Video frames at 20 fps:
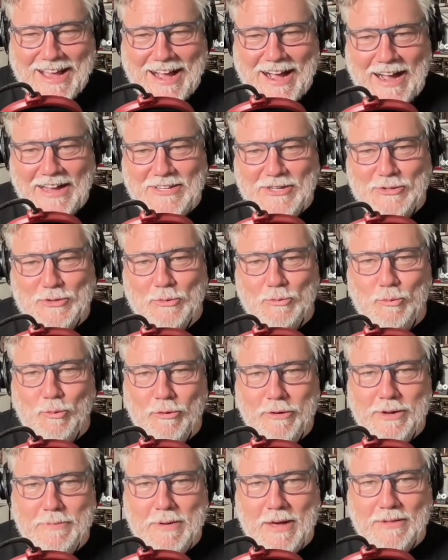I just would
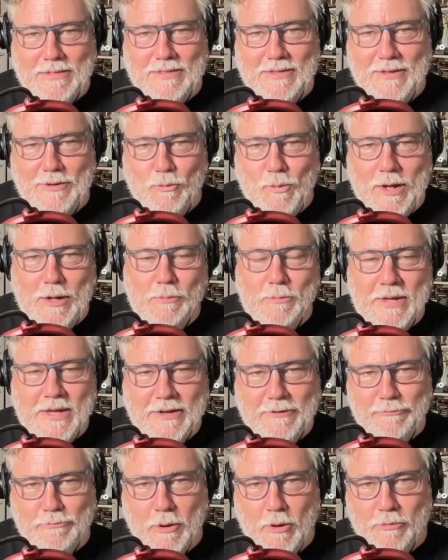worry about the well-being
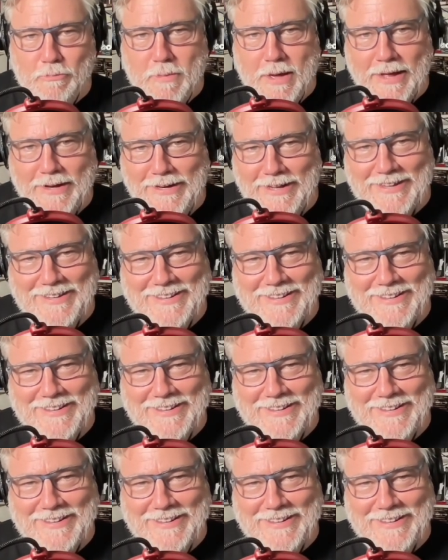of both men.